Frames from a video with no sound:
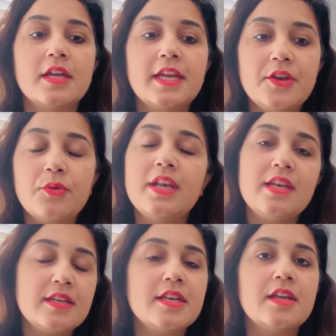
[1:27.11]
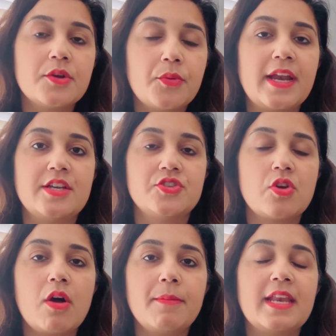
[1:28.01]
he really did a great
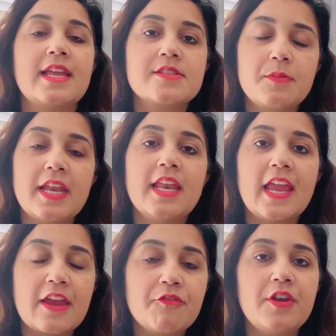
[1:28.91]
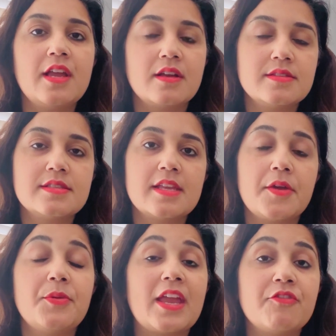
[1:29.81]
job in explaining every concept,